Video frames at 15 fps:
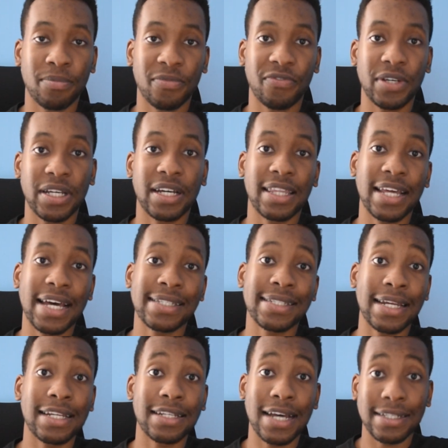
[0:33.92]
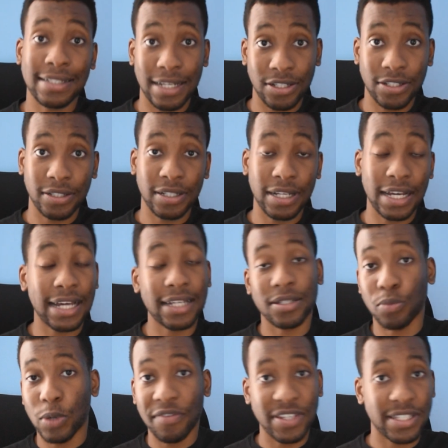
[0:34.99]
via their standardization and
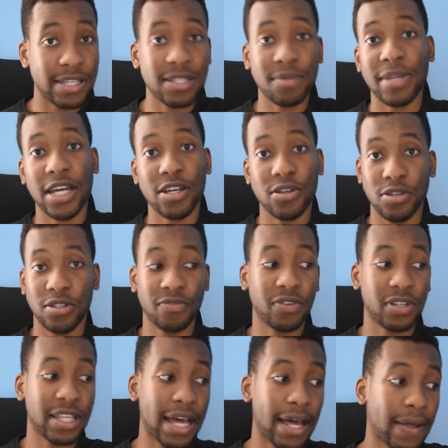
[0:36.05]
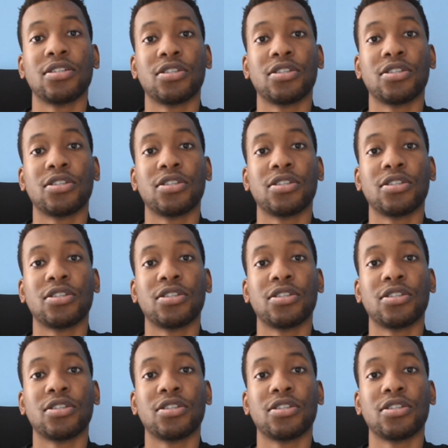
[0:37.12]
whatever system they're using for that.